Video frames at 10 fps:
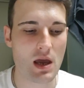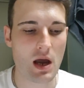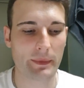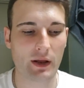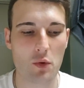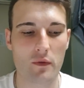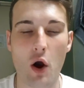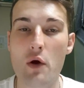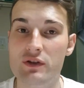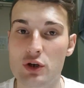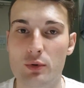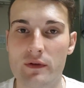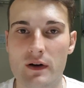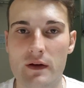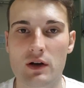I'm going to go over
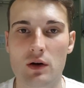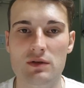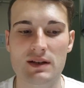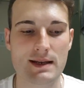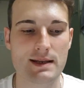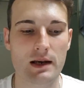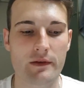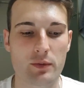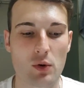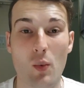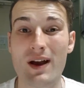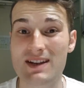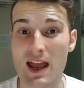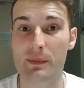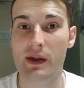2.5 goals in the Liverpool-West
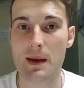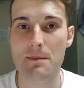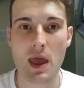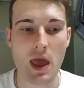Ham game.